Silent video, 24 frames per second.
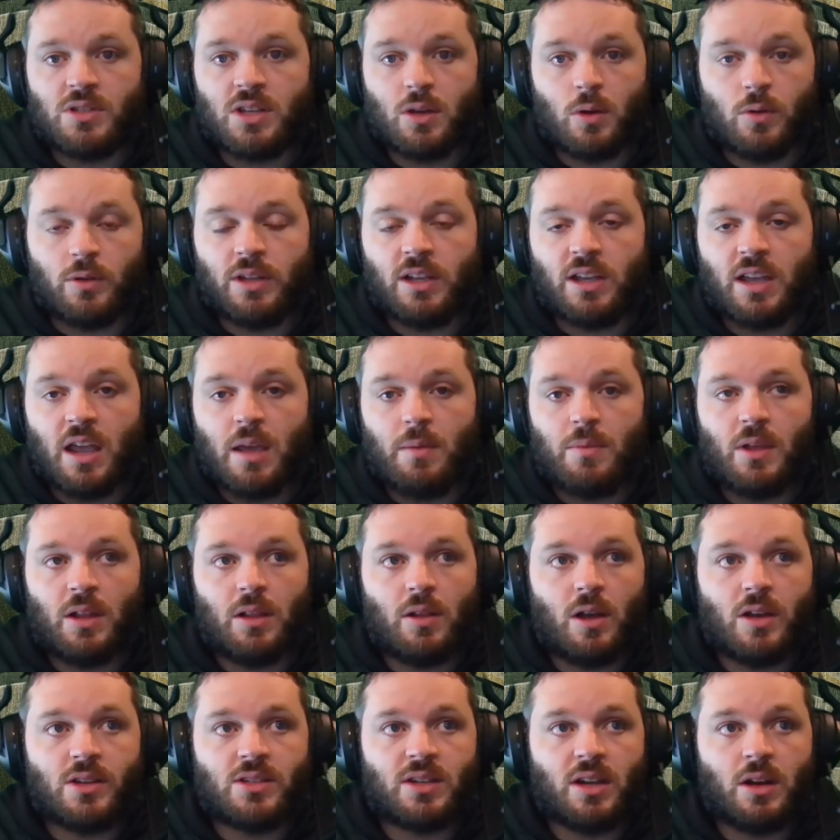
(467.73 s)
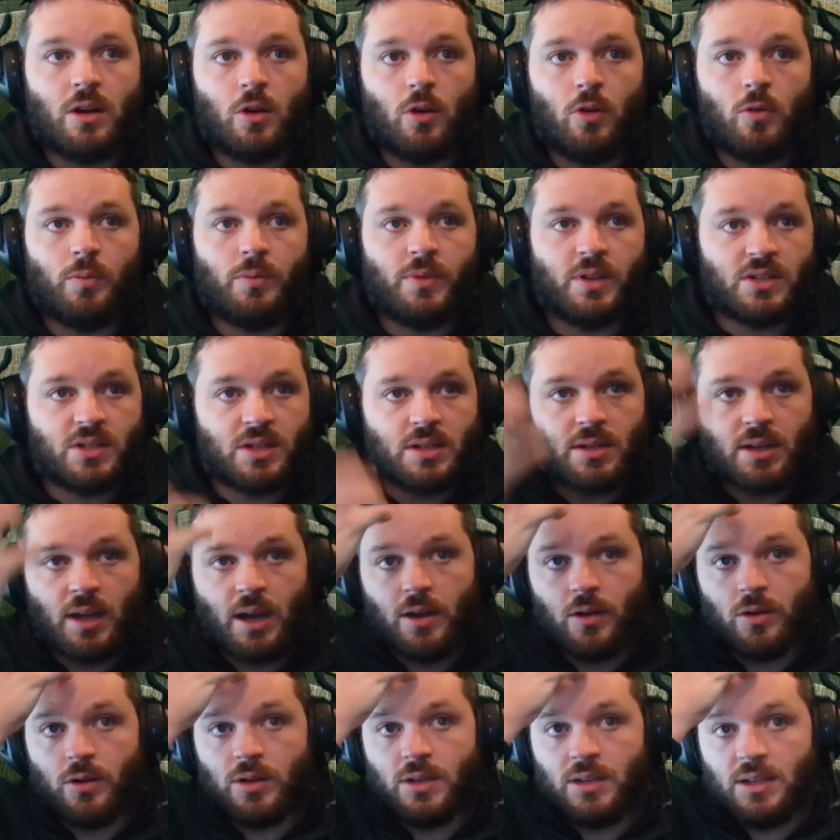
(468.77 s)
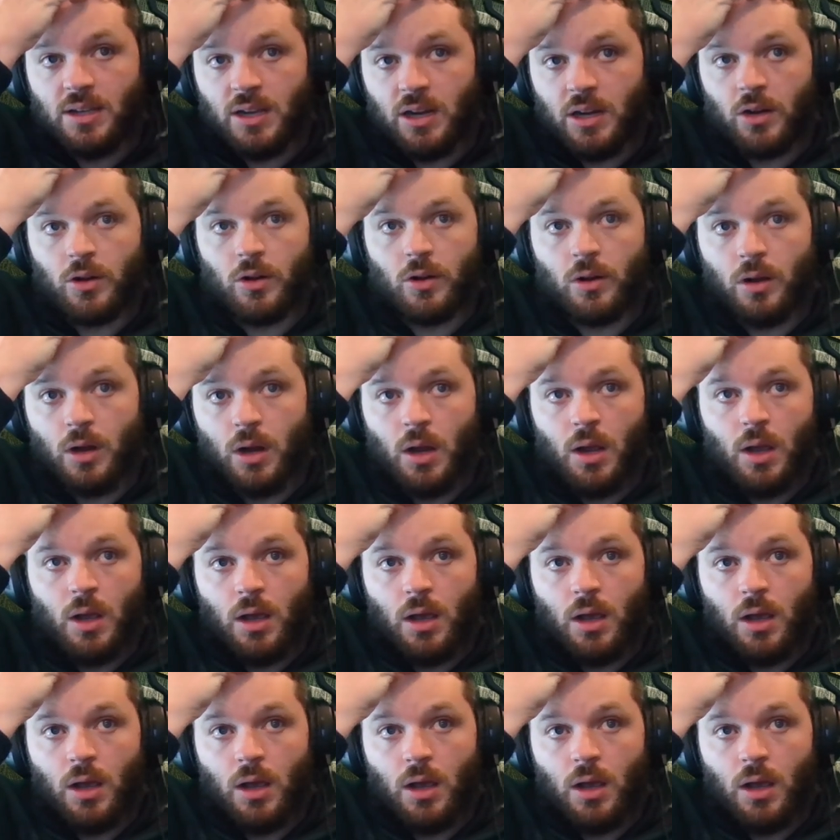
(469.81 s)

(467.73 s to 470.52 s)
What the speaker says: the only game they lost at home this entire year.